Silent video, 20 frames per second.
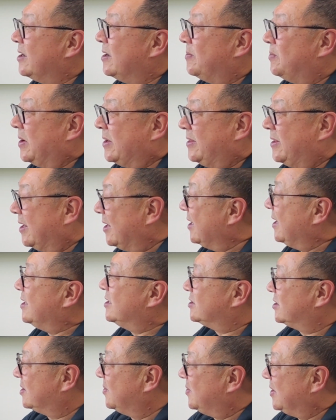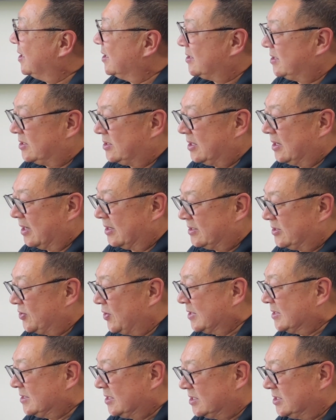but there needs to be a, a
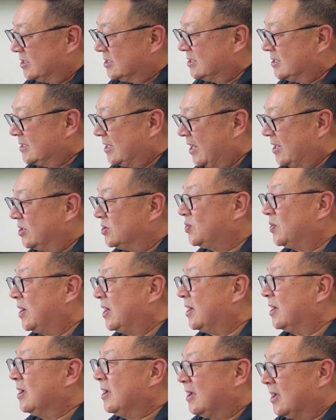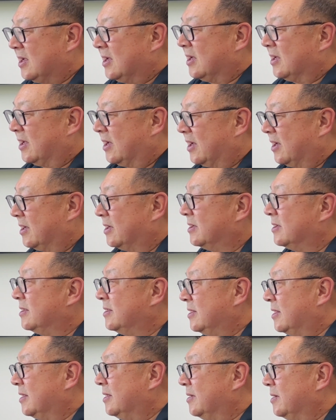transition stage where. Uh,
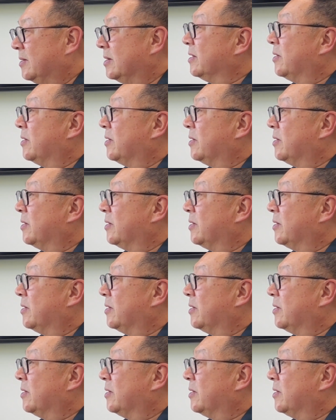you know